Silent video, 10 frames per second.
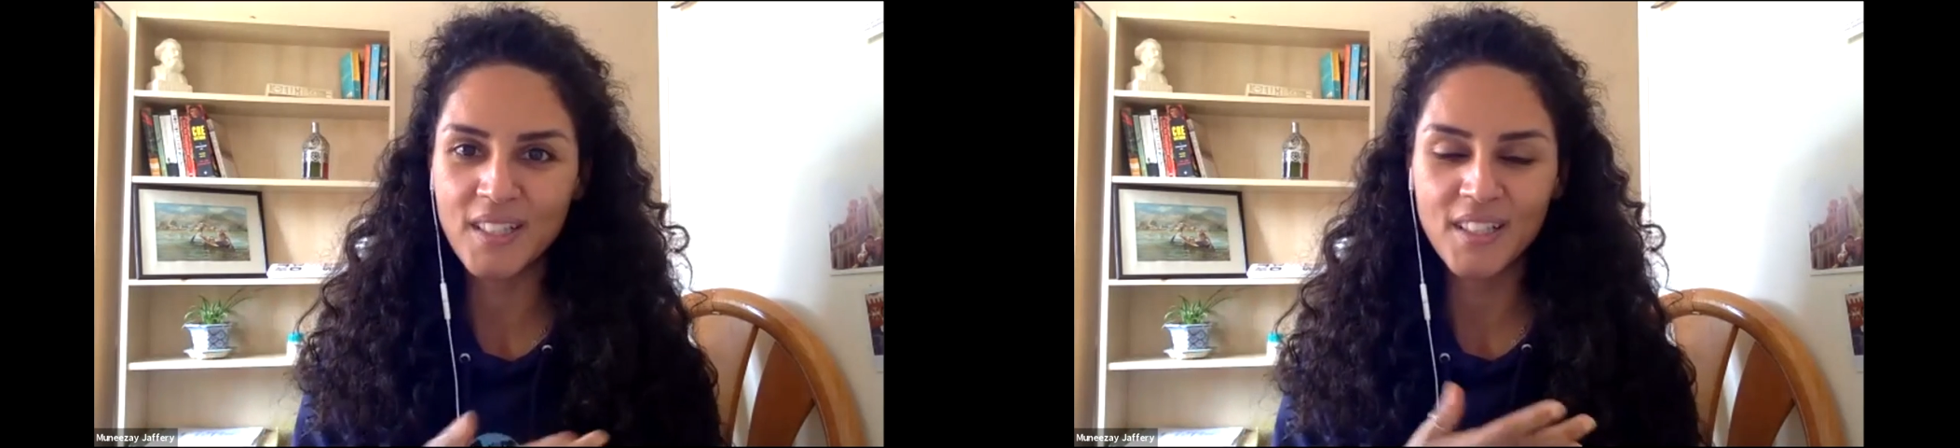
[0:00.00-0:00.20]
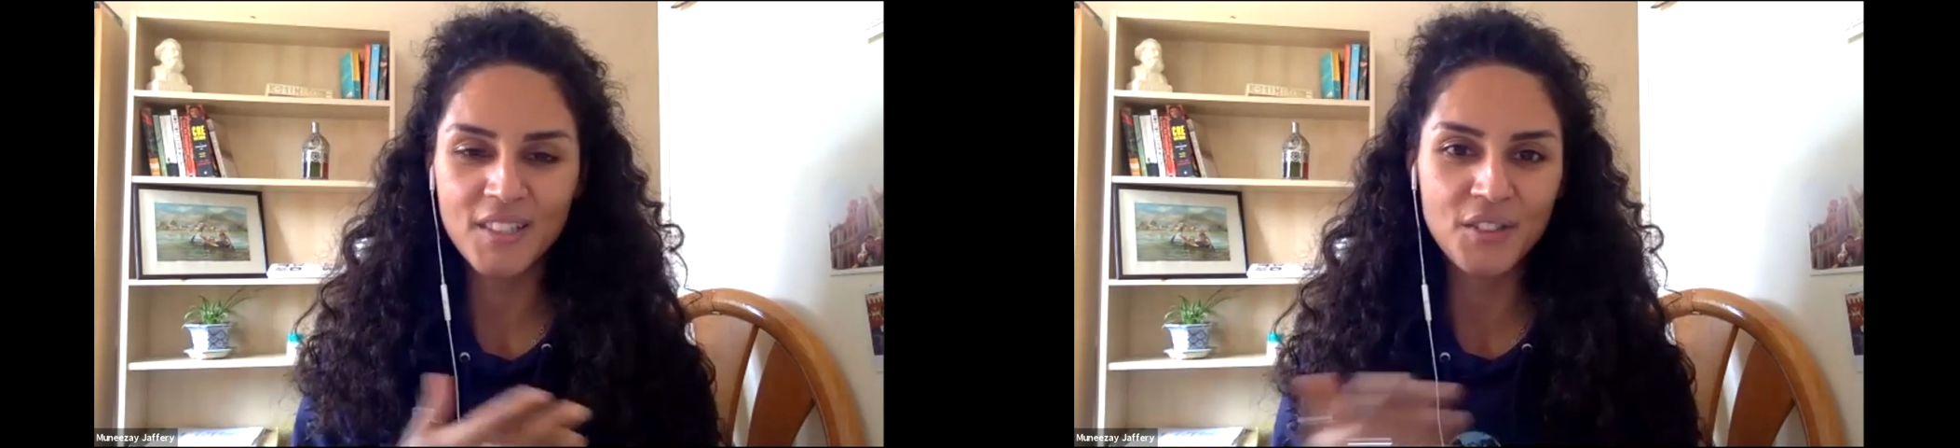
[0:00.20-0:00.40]

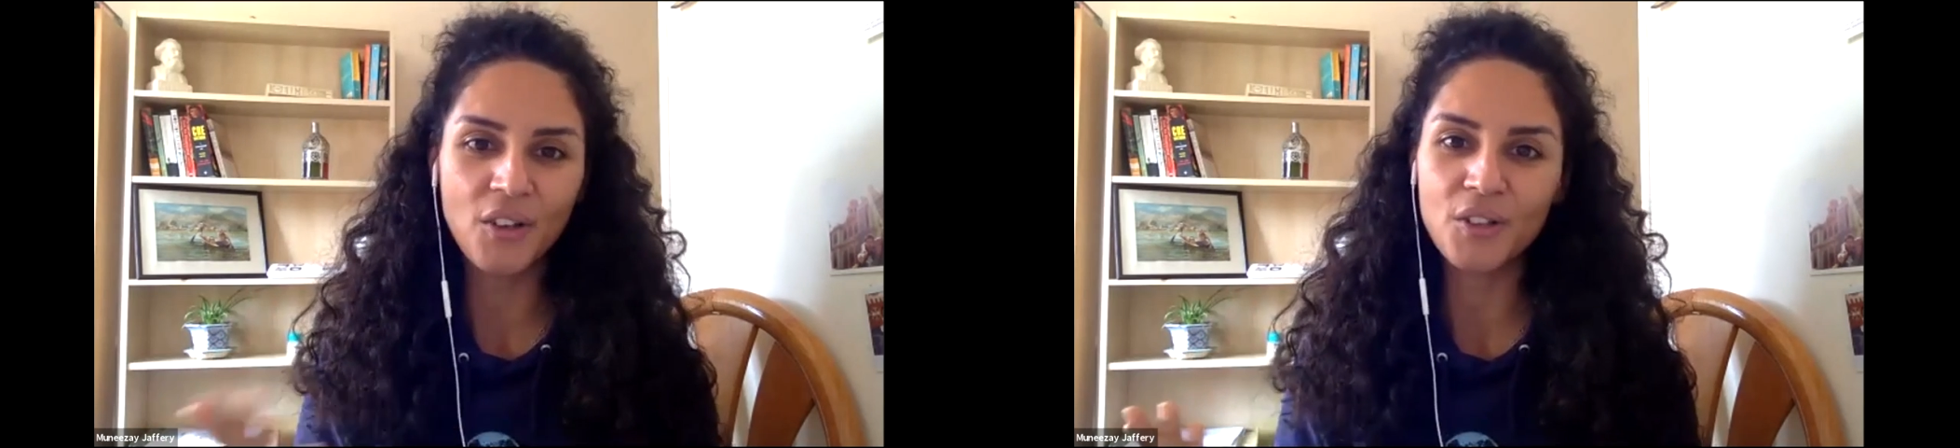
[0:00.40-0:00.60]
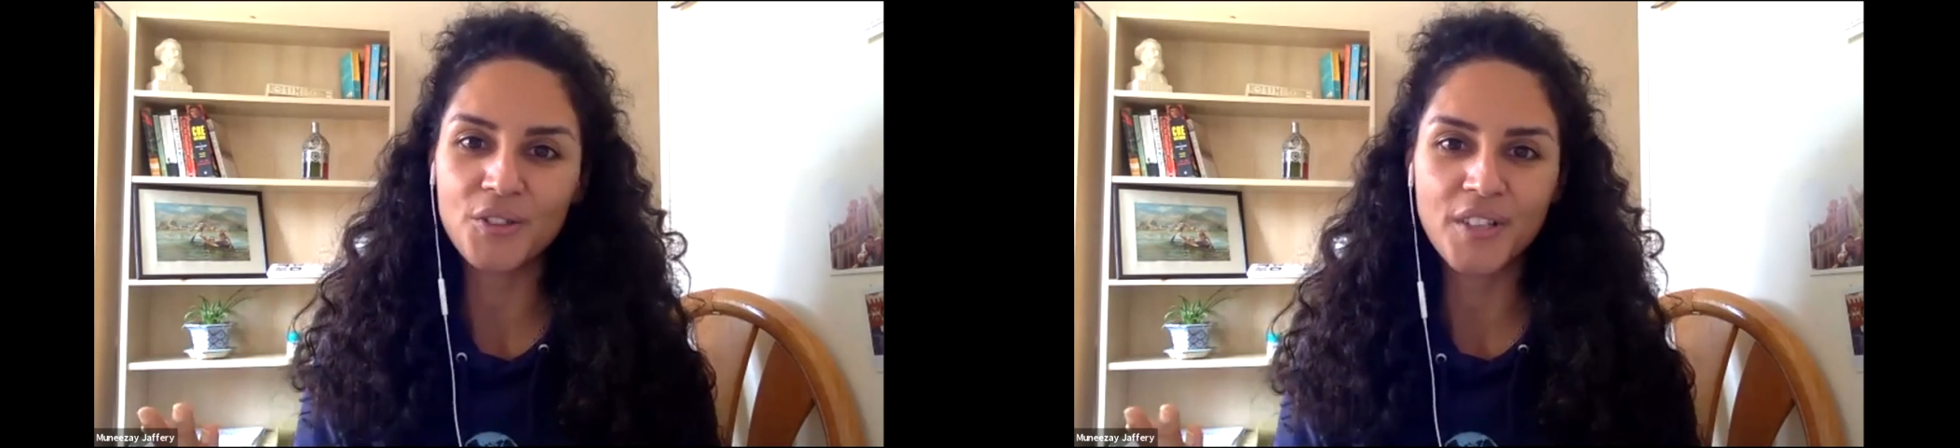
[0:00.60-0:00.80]
it's
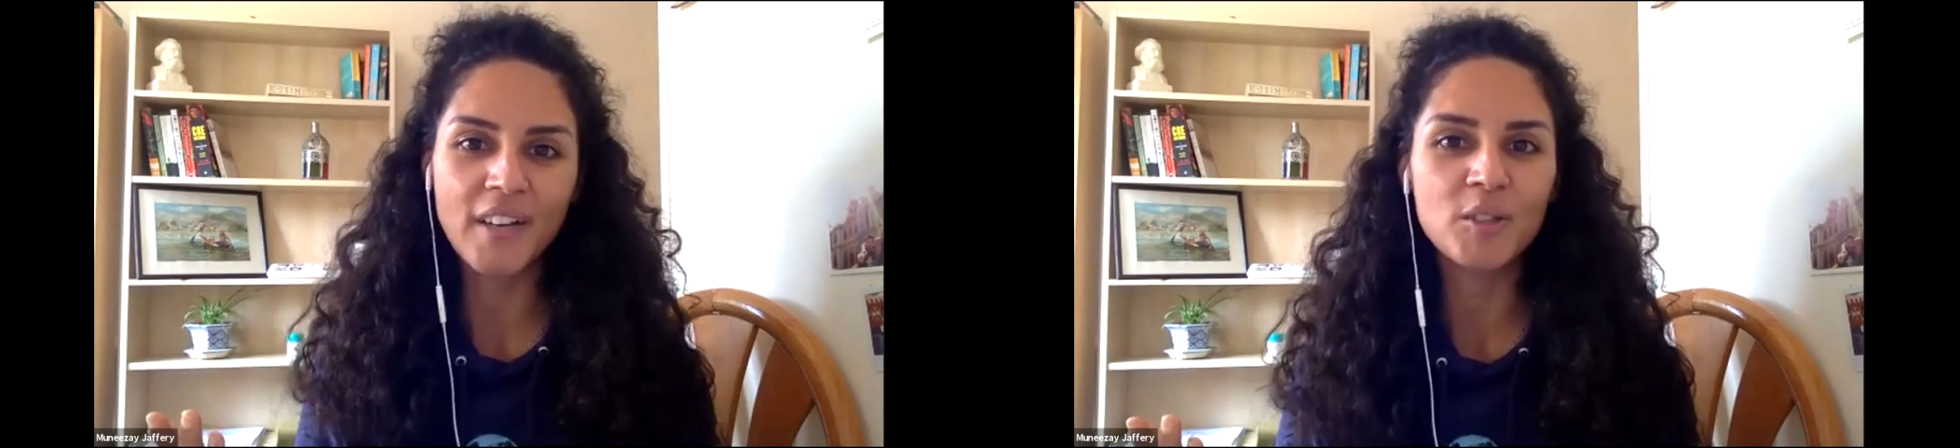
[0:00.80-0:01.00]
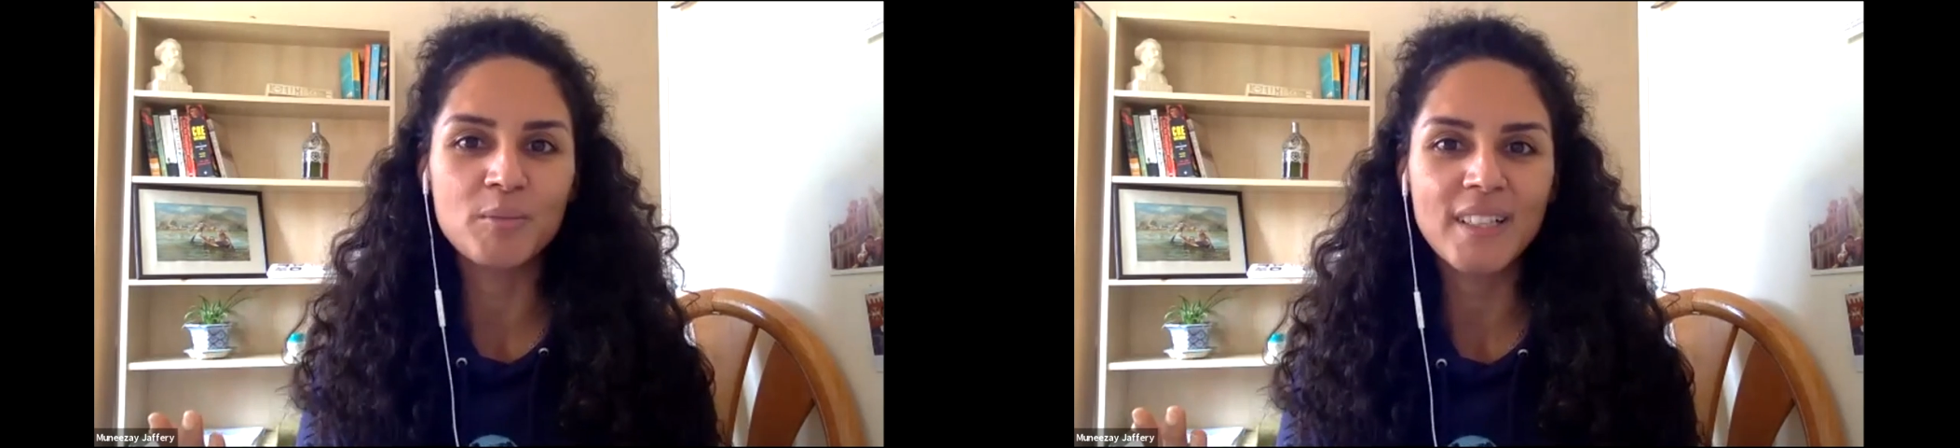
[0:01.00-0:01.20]
all
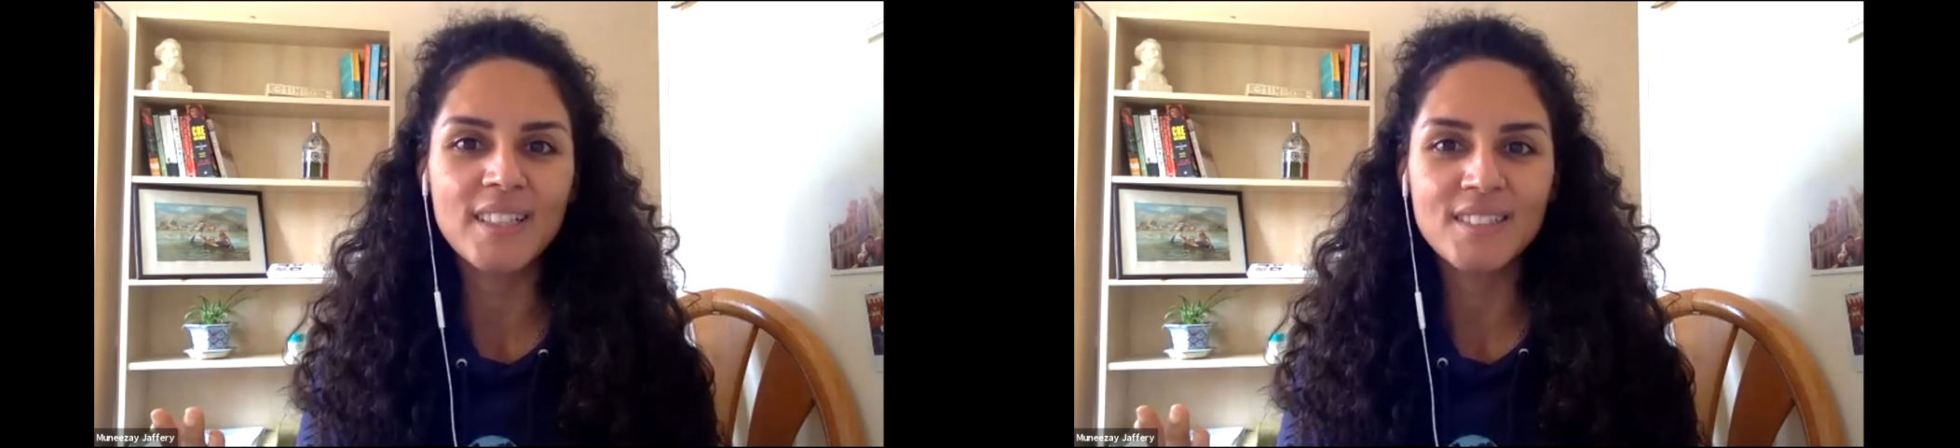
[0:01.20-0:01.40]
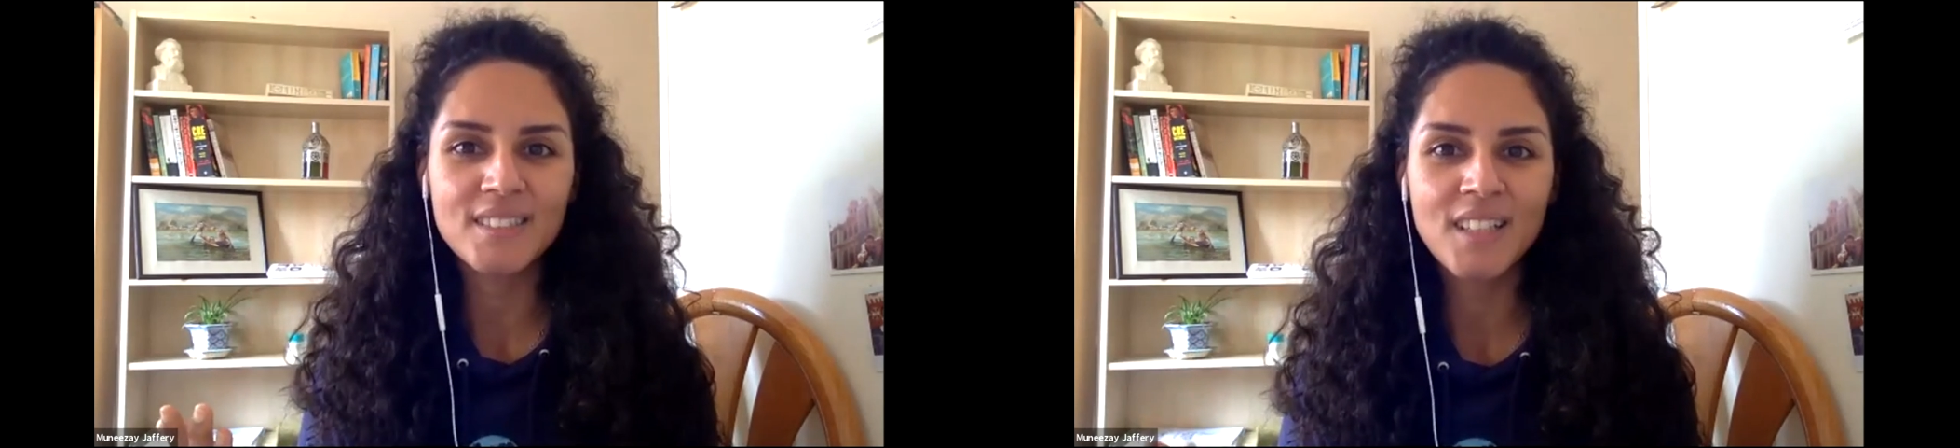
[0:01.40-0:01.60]
travel
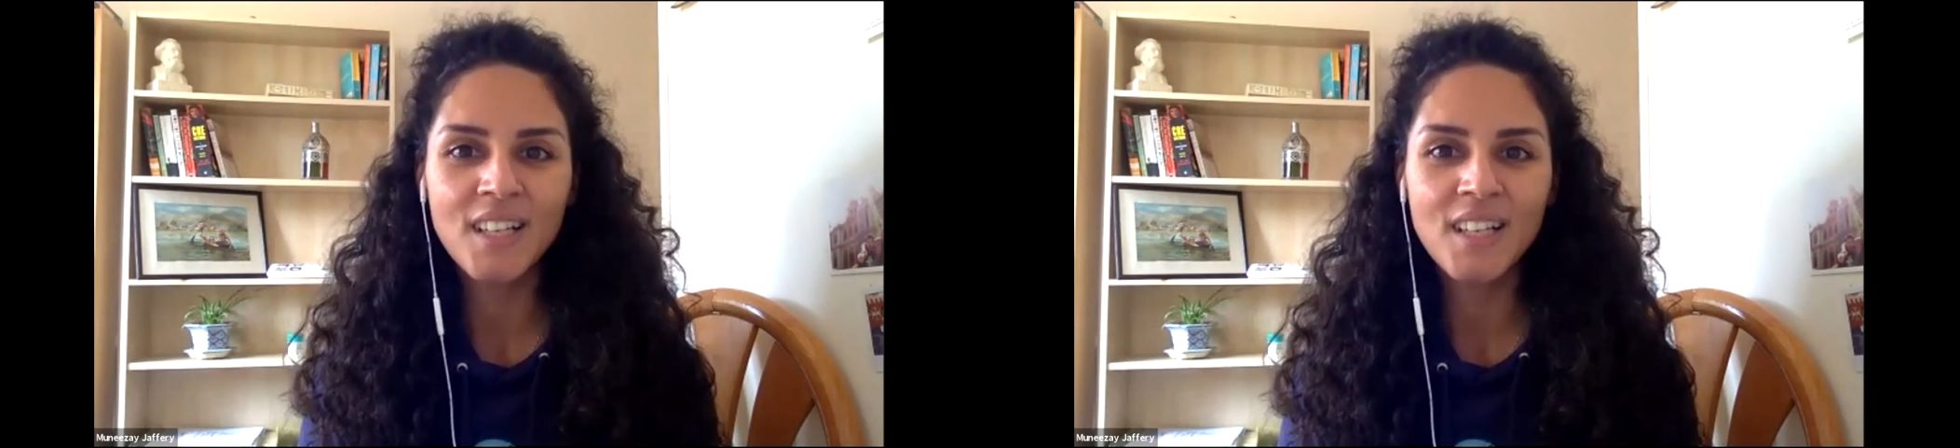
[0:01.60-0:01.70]
based.